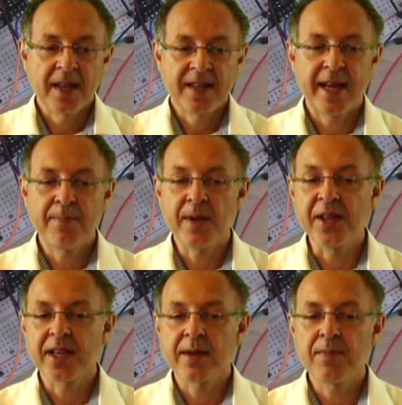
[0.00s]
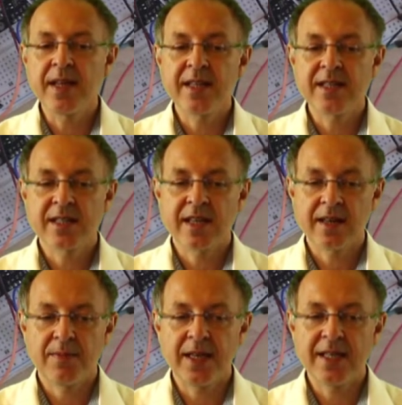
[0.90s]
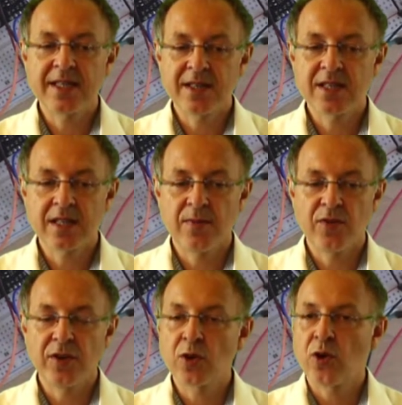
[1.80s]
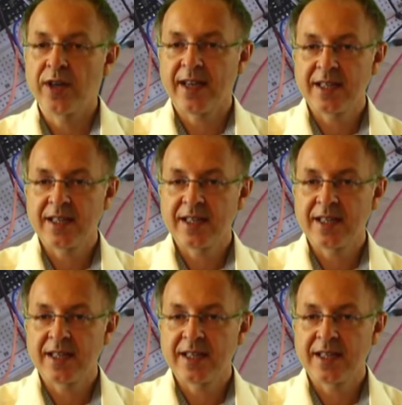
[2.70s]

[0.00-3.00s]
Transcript: Then building a mini system where you connect a